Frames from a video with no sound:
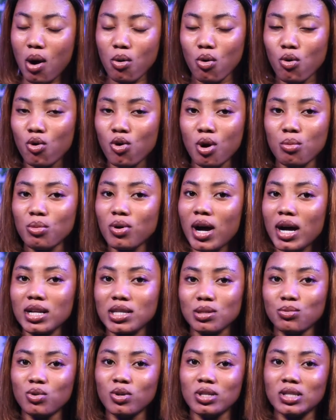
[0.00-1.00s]
It will crumble
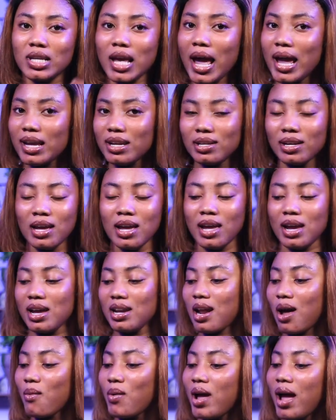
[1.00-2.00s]
and moon die.
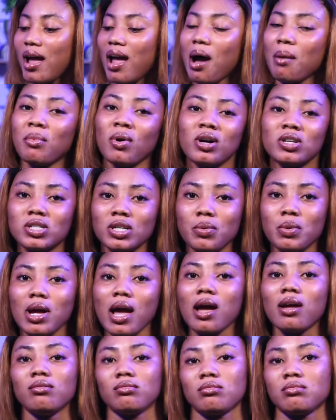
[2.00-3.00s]
And now we are your boys. We
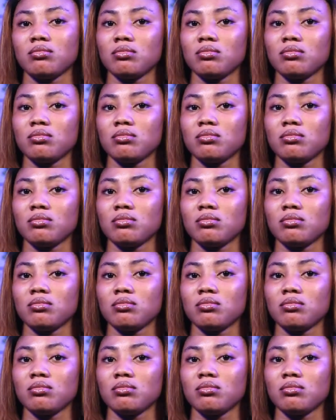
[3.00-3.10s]
are.